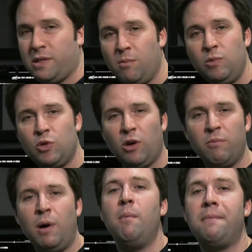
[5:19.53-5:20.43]
with some sort
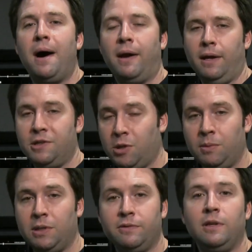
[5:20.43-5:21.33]
of bump on it in
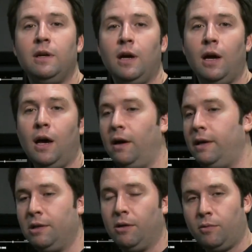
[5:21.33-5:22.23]
terms of uh,
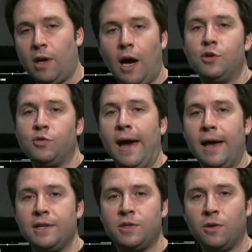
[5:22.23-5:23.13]
either
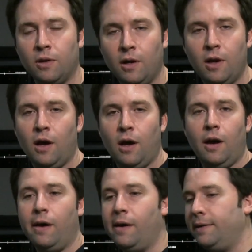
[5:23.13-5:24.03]
contrast or,
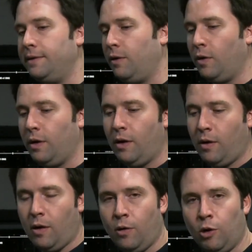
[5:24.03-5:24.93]
uh, or,
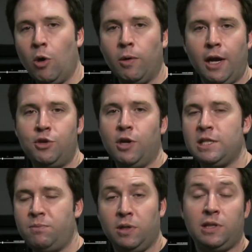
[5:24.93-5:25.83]
or, or low light
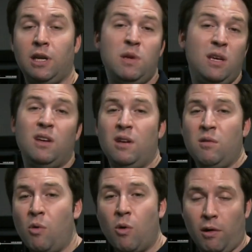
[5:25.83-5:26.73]
adjustment to give me
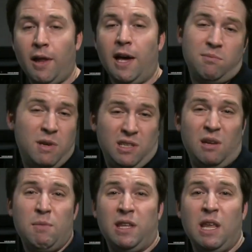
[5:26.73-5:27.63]
more or less,
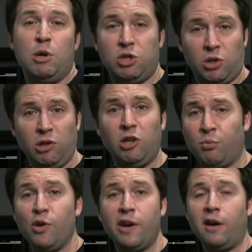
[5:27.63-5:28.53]
basically make the image look a little
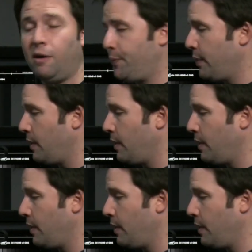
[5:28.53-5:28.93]
prettier.